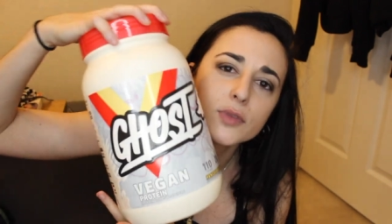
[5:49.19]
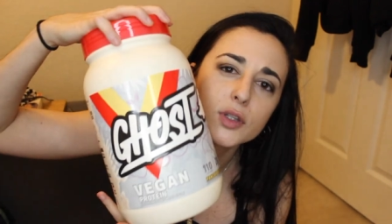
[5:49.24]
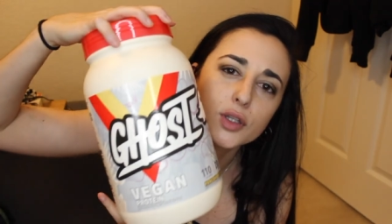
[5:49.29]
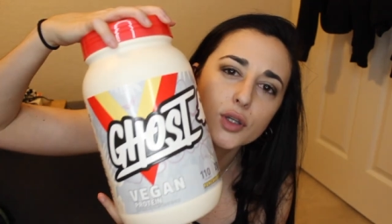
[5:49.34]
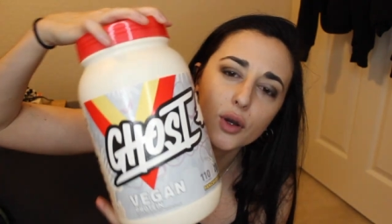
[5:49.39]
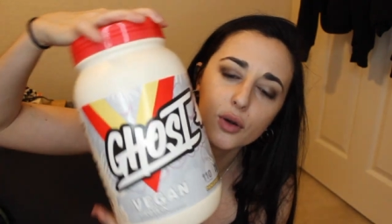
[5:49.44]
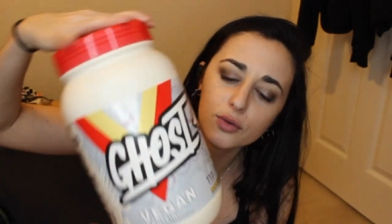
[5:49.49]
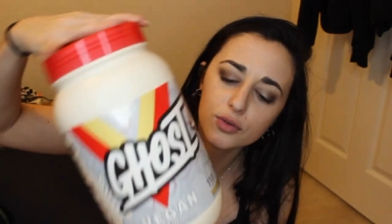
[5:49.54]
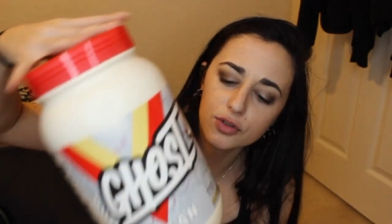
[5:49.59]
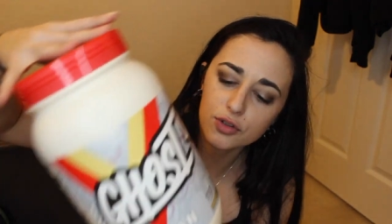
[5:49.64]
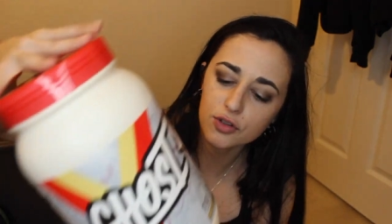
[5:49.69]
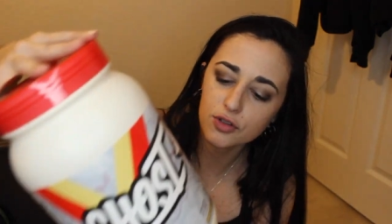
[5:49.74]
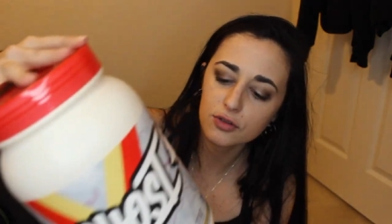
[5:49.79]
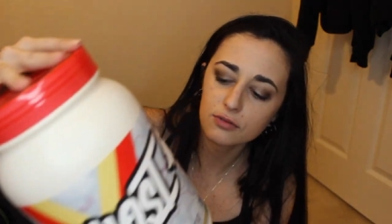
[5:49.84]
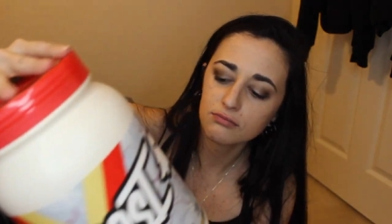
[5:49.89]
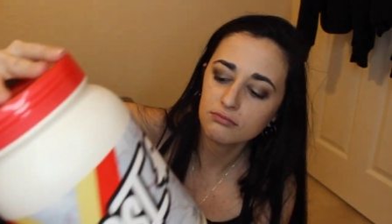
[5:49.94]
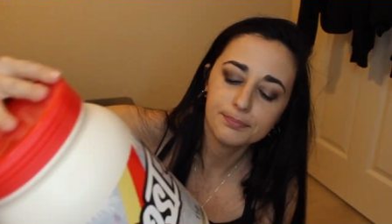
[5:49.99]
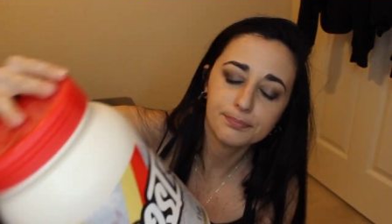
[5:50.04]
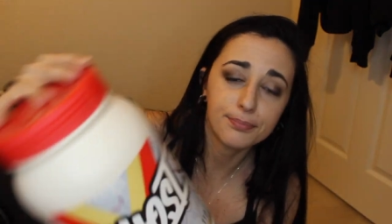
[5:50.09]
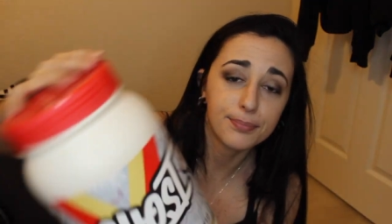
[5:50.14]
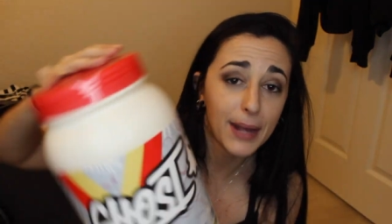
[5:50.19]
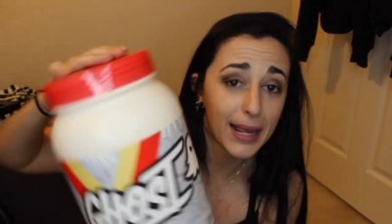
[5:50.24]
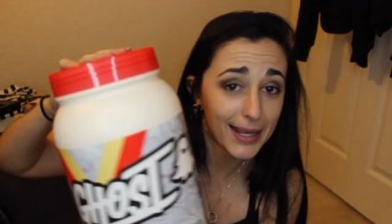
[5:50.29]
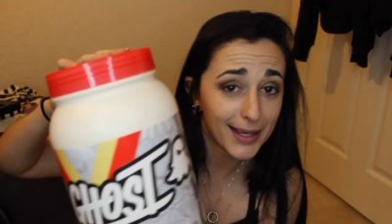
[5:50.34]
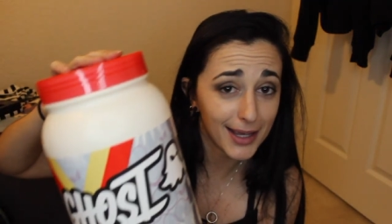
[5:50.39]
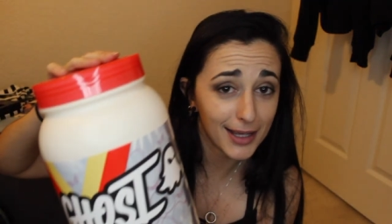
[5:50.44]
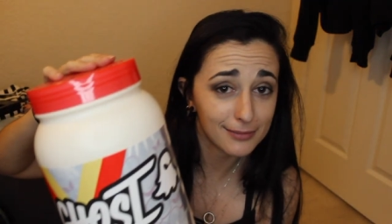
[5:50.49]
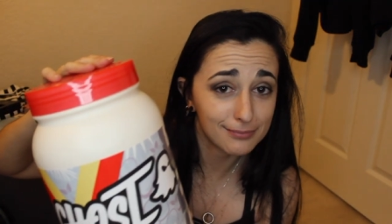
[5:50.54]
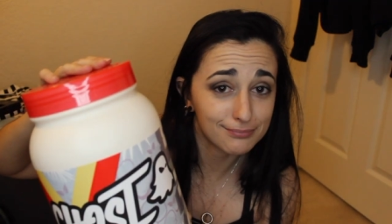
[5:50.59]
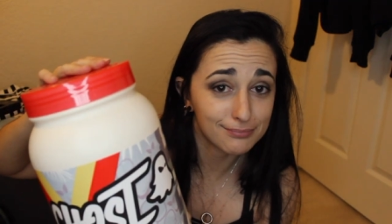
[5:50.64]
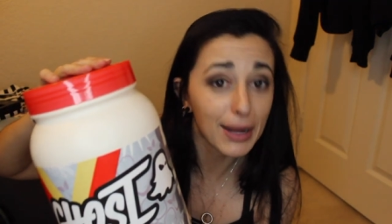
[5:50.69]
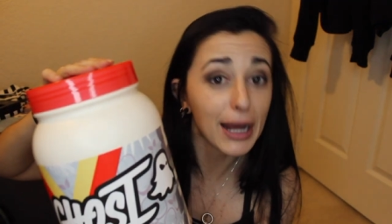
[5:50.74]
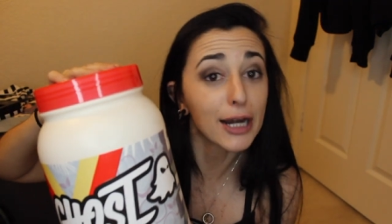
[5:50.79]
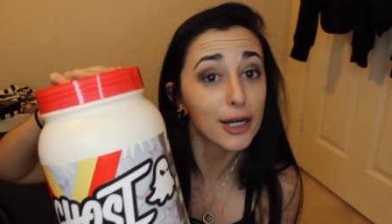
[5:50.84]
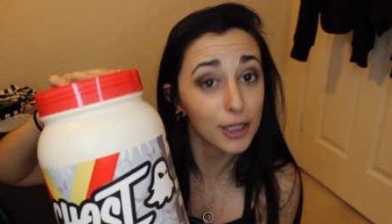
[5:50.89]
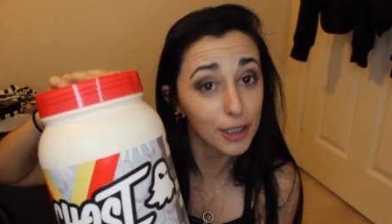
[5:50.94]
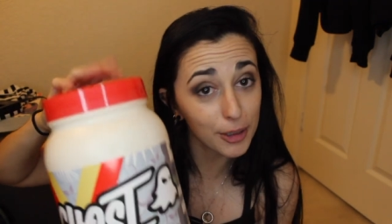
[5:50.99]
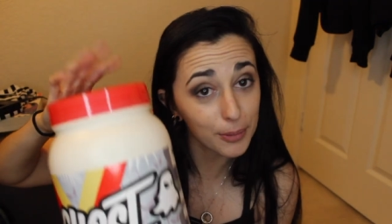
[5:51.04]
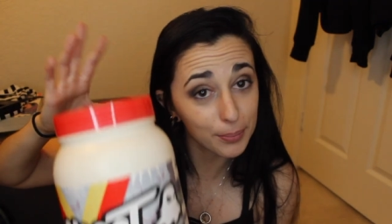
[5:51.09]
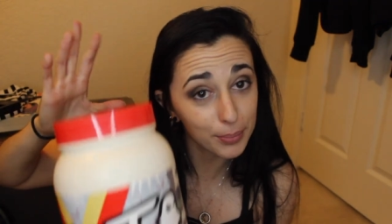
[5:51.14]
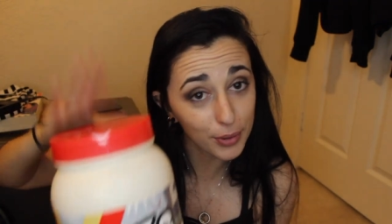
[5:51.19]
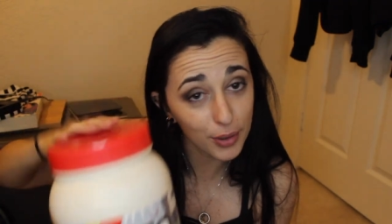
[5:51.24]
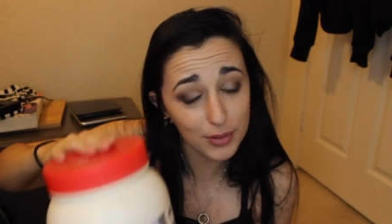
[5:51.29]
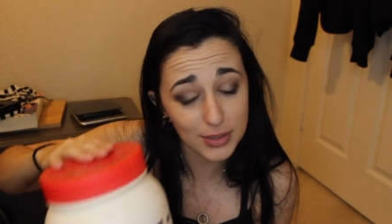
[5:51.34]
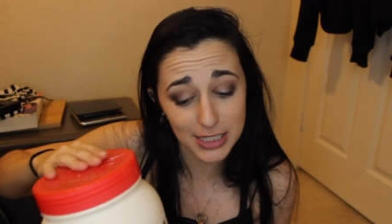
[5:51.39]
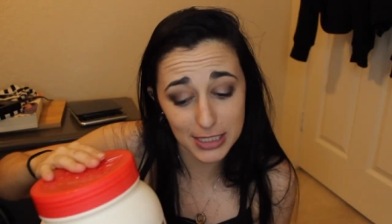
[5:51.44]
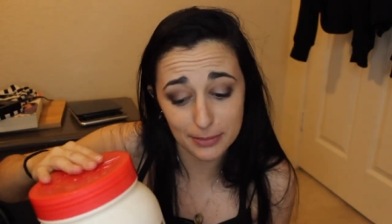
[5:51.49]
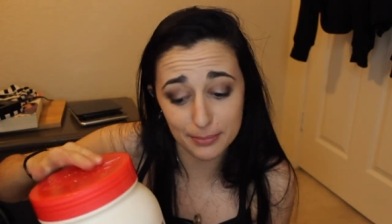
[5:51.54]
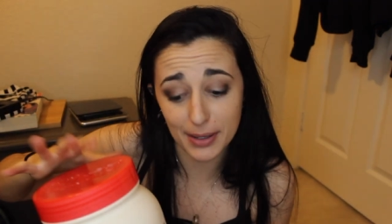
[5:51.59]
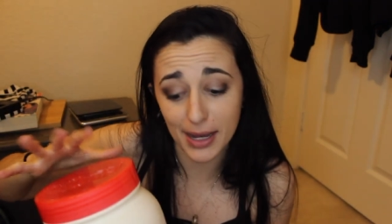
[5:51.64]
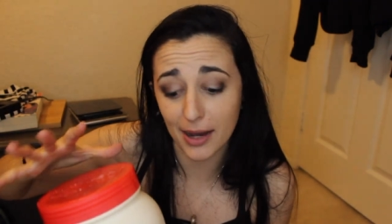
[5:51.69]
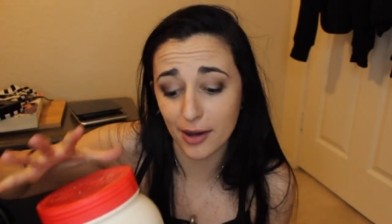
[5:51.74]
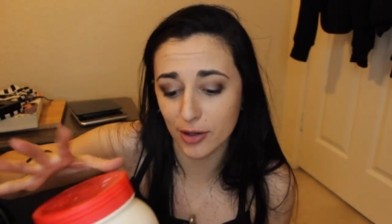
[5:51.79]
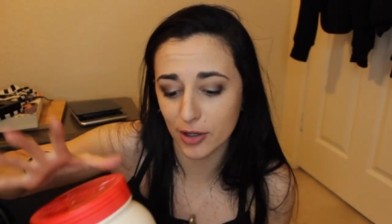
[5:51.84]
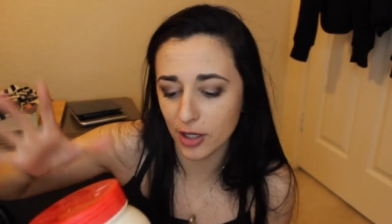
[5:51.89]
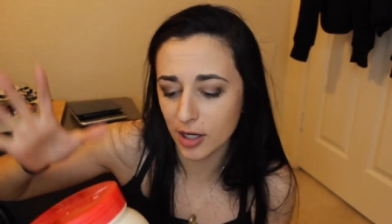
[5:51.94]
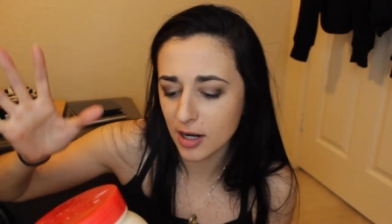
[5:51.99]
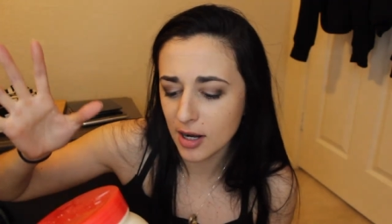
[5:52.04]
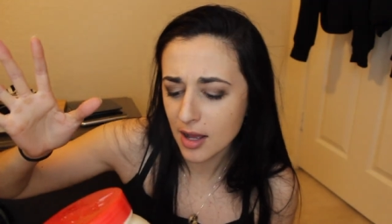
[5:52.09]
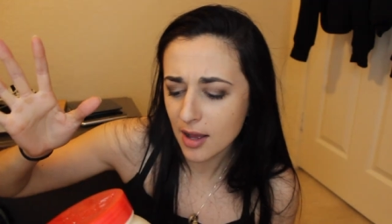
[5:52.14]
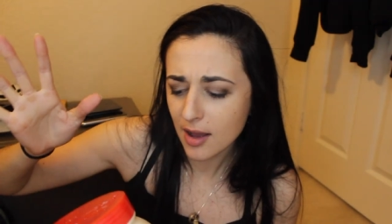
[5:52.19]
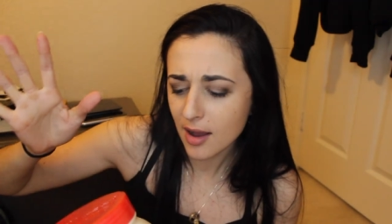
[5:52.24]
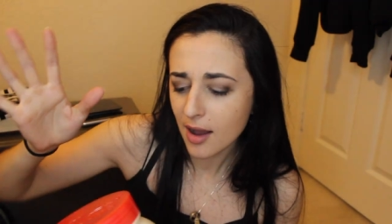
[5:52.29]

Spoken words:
Ghost's pancake batter protein powder.